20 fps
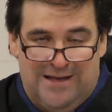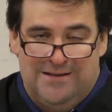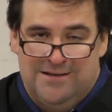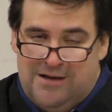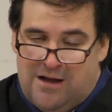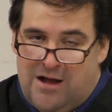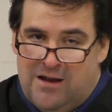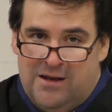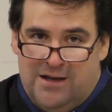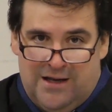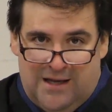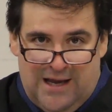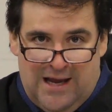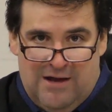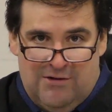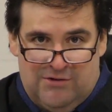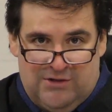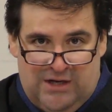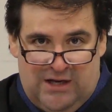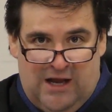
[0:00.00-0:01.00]
in Collin
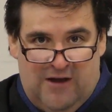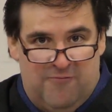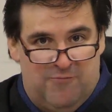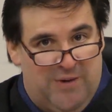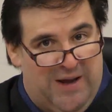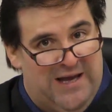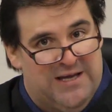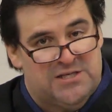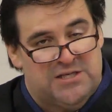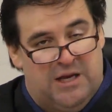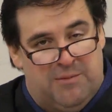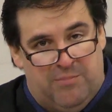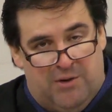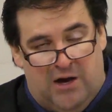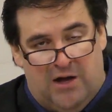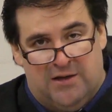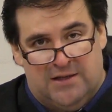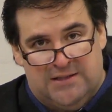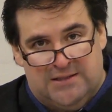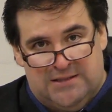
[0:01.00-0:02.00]
County have passed a
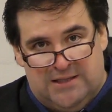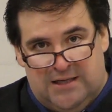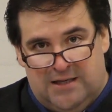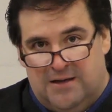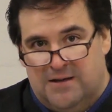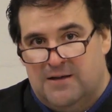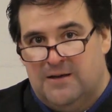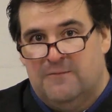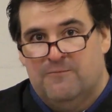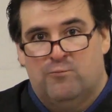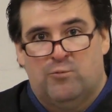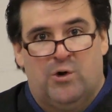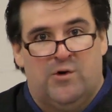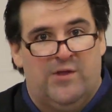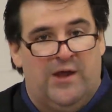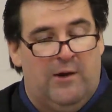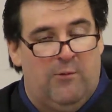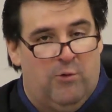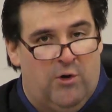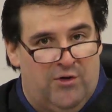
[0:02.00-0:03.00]
policy
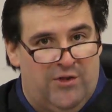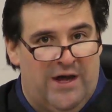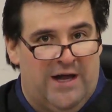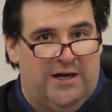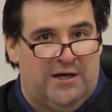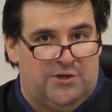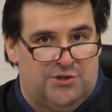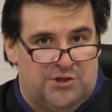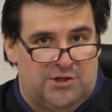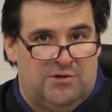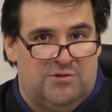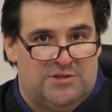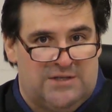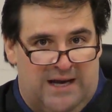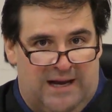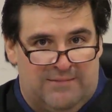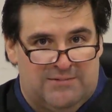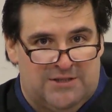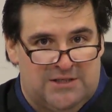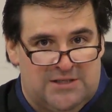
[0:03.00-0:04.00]
where they will not
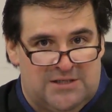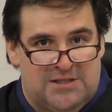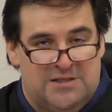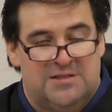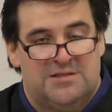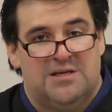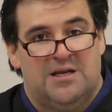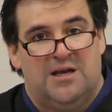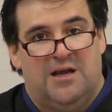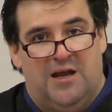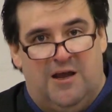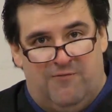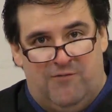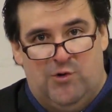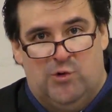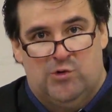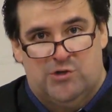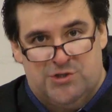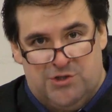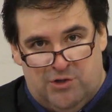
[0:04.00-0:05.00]
excuse absences
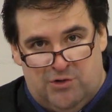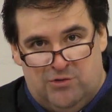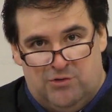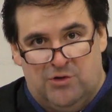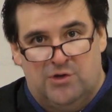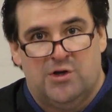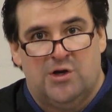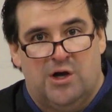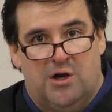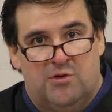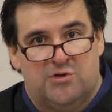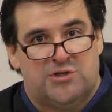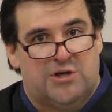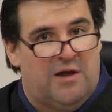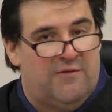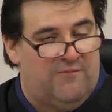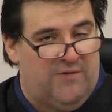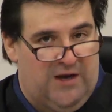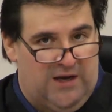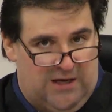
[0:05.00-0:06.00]
if your student
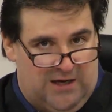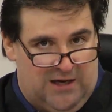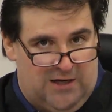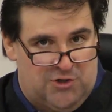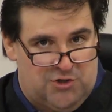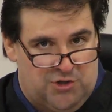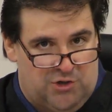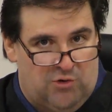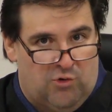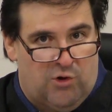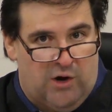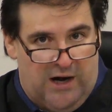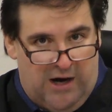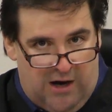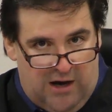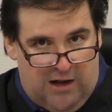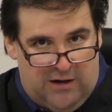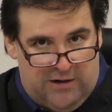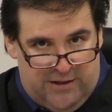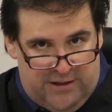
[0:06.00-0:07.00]
goes on vacation or
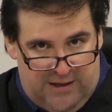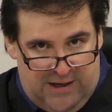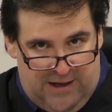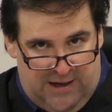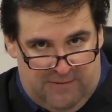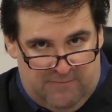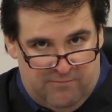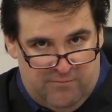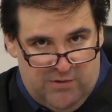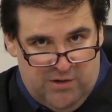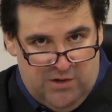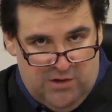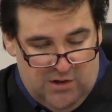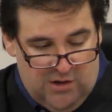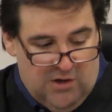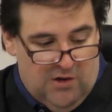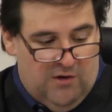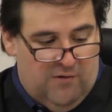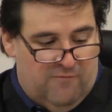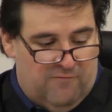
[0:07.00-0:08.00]
a holiday.
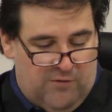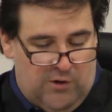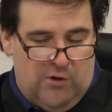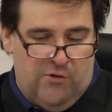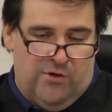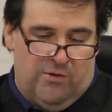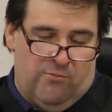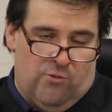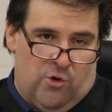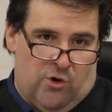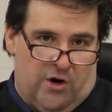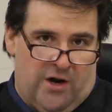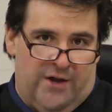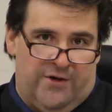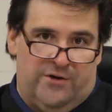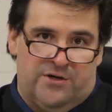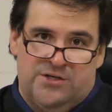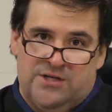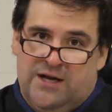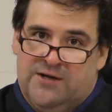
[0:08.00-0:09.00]
Furthermore,
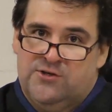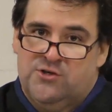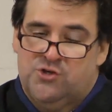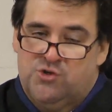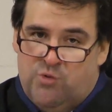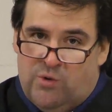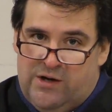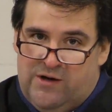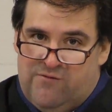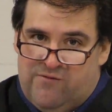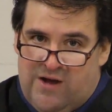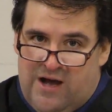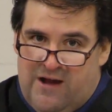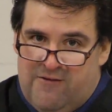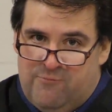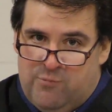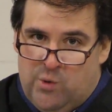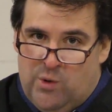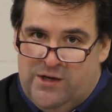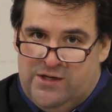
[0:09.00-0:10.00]
under Section
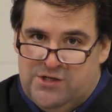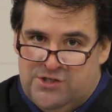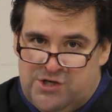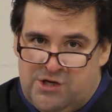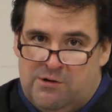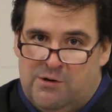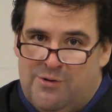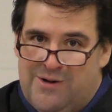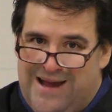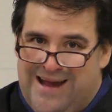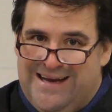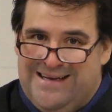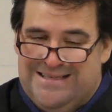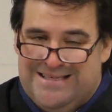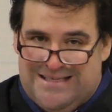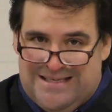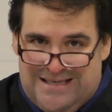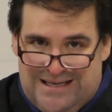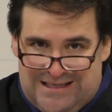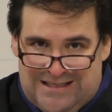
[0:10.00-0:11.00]

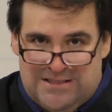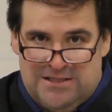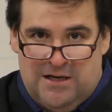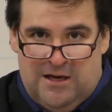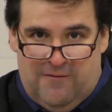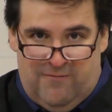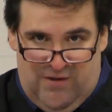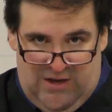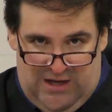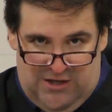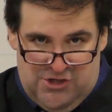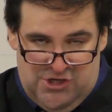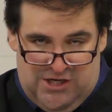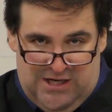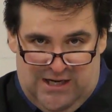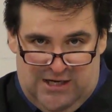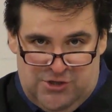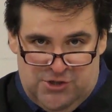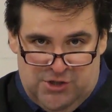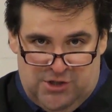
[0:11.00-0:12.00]
25.086 of the
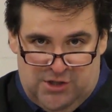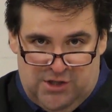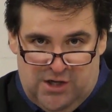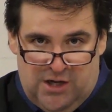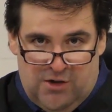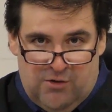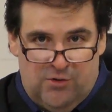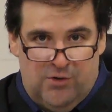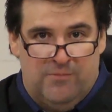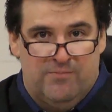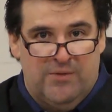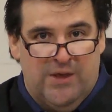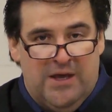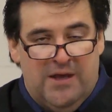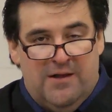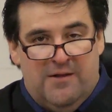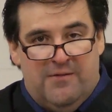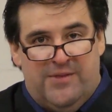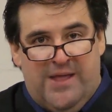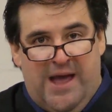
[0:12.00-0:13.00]
Education Code,
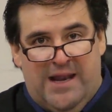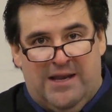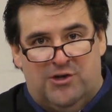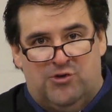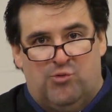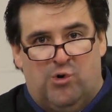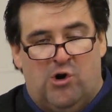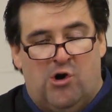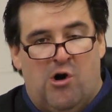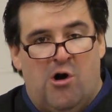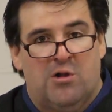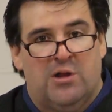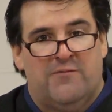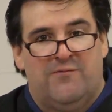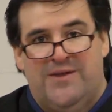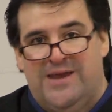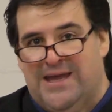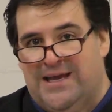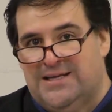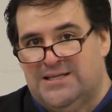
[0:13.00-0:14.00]
that is where all
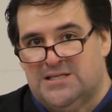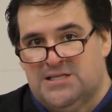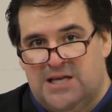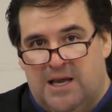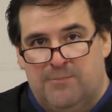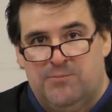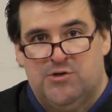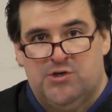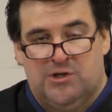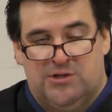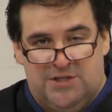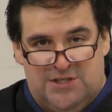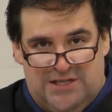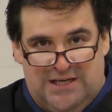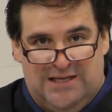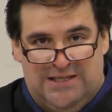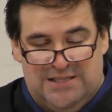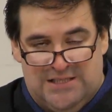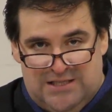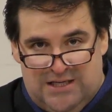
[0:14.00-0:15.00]
of the
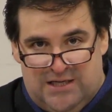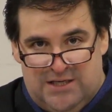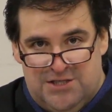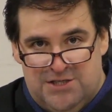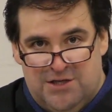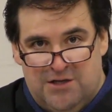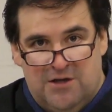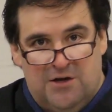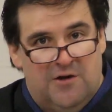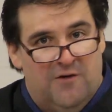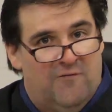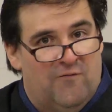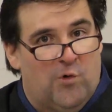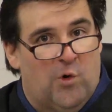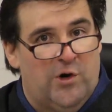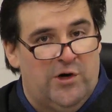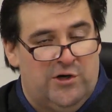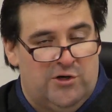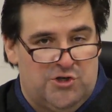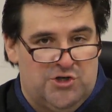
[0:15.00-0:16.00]
exemptions exist
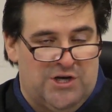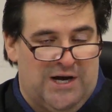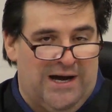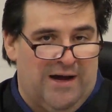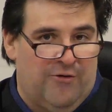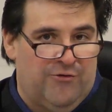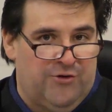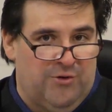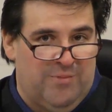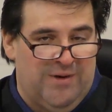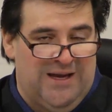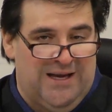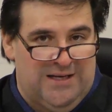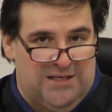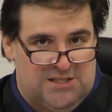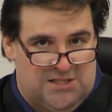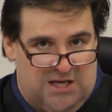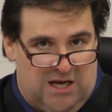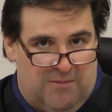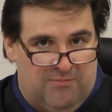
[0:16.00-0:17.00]
for your child to be
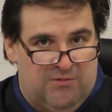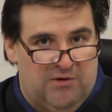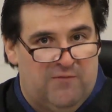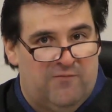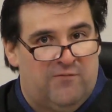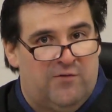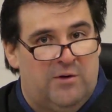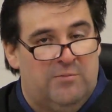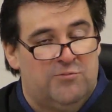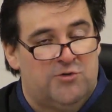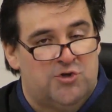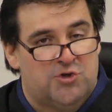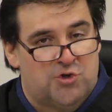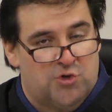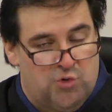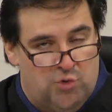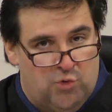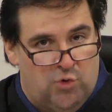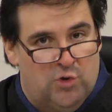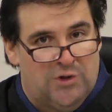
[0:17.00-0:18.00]
exempt from
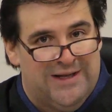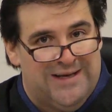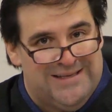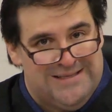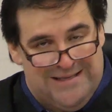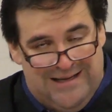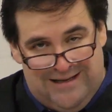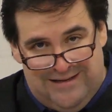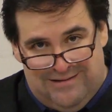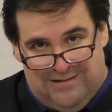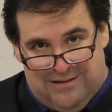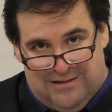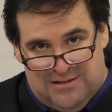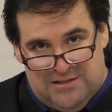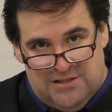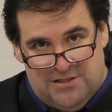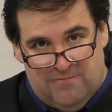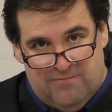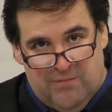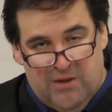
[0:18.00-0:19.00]
school
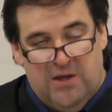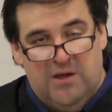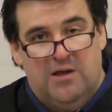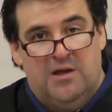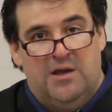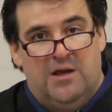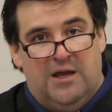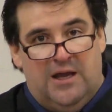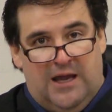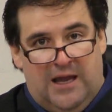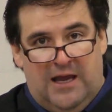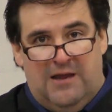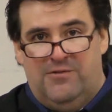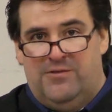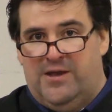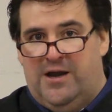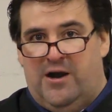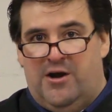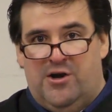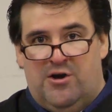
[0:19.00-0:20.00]
attendance.
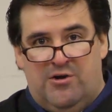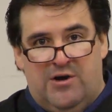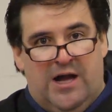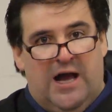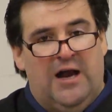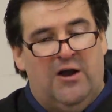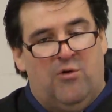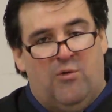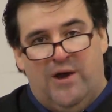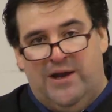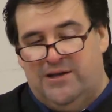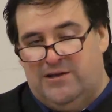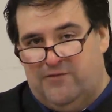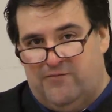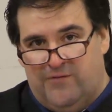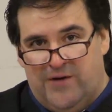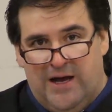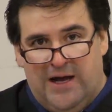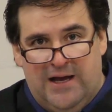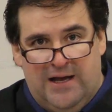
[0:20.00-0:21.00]
In there, you're not going
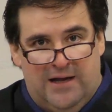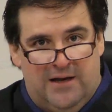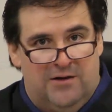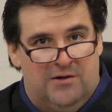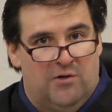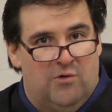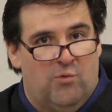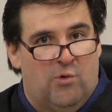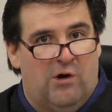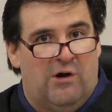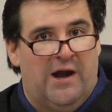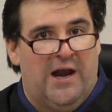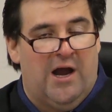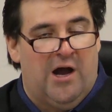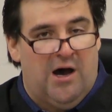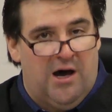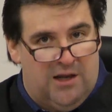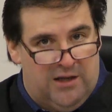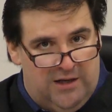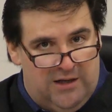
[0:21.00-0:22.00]
to find where
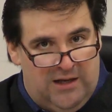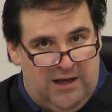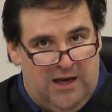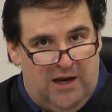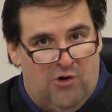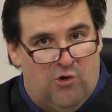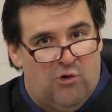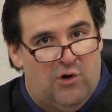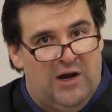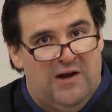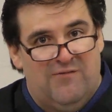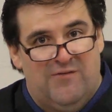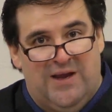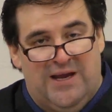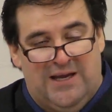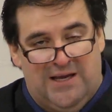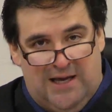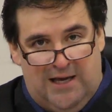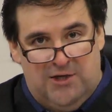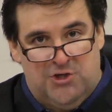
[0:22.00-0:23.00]
a holiday or a
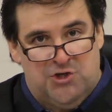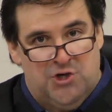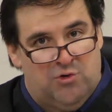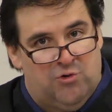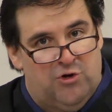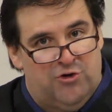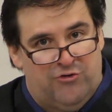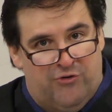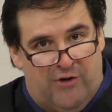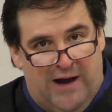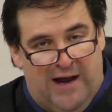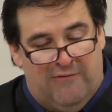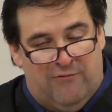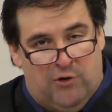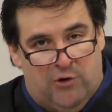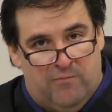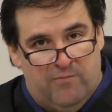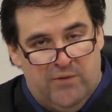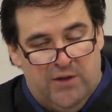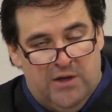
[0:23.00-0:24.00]
vacation or
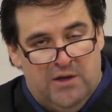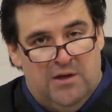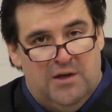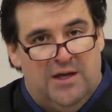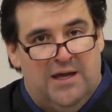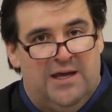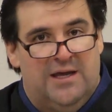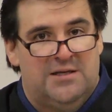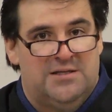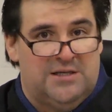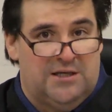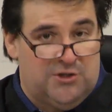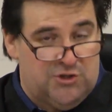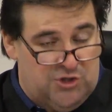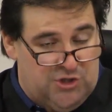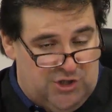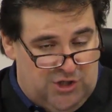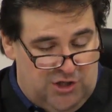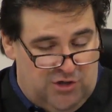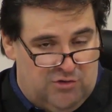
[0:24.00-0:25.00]
travel is
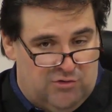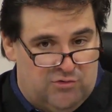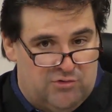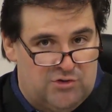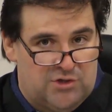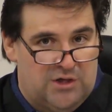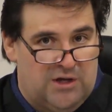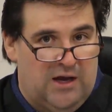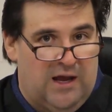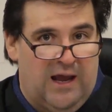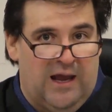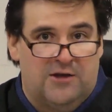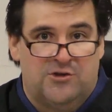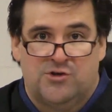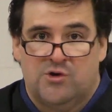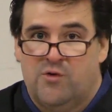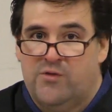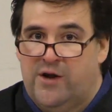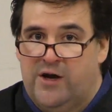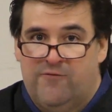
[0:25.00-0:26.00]
excused,
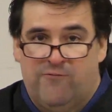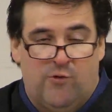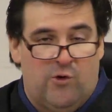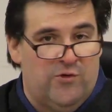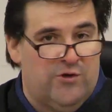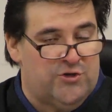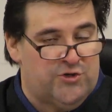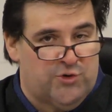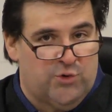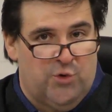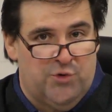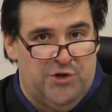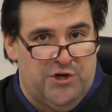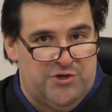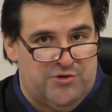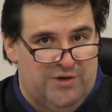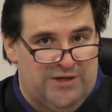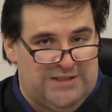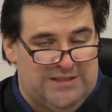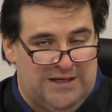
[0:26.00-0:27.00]
and so therefore the school
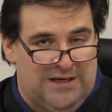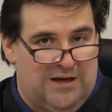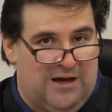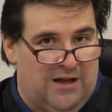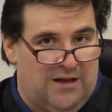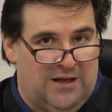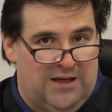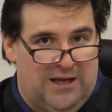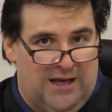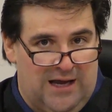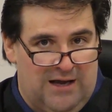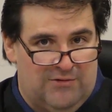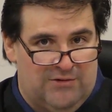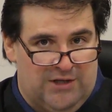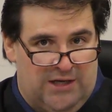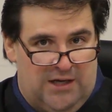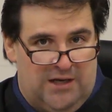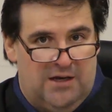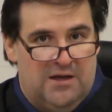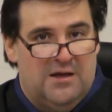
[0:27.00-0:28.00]
districts in Collin
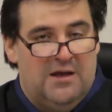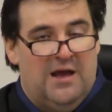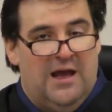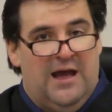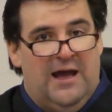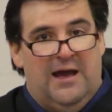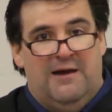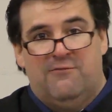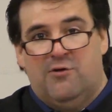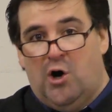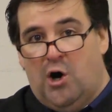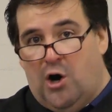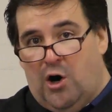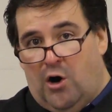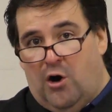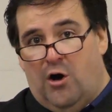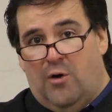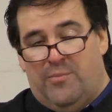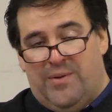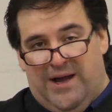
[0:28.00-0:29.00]
County have
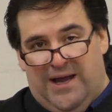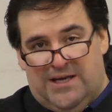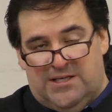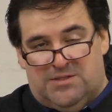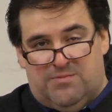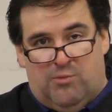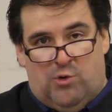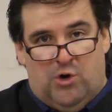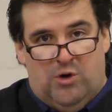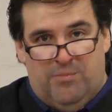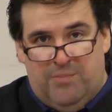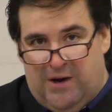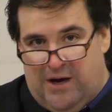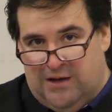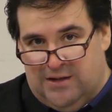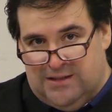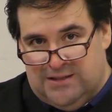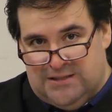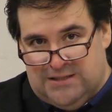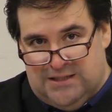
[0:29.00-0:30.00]
all passed board
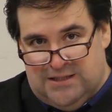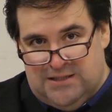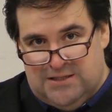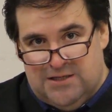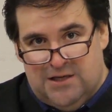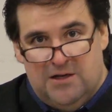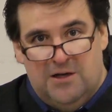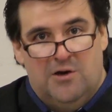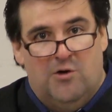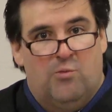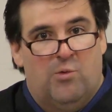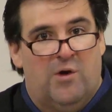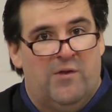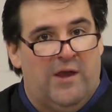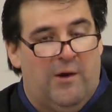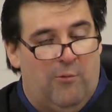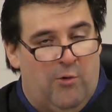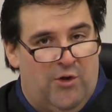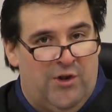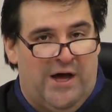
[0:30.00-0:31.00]
policies
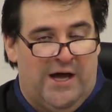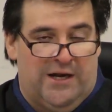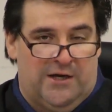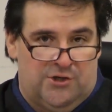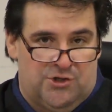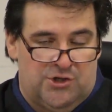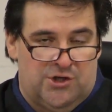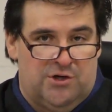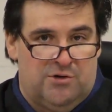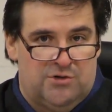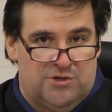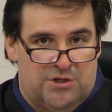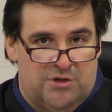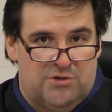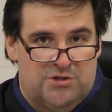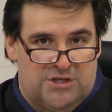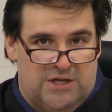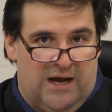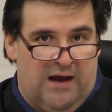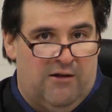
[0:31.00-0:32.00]
where they will not excuse
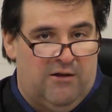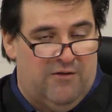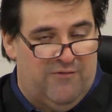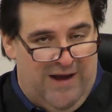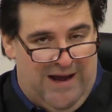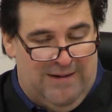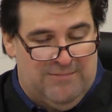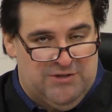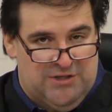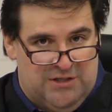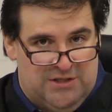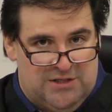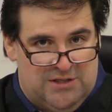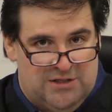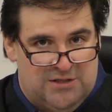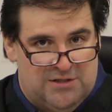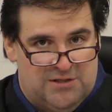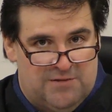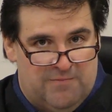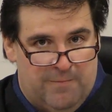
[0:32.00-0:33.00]
those style of
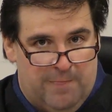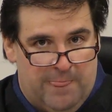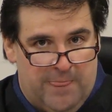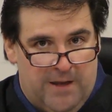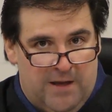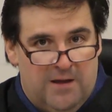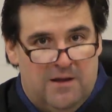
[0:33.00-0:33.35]
absences.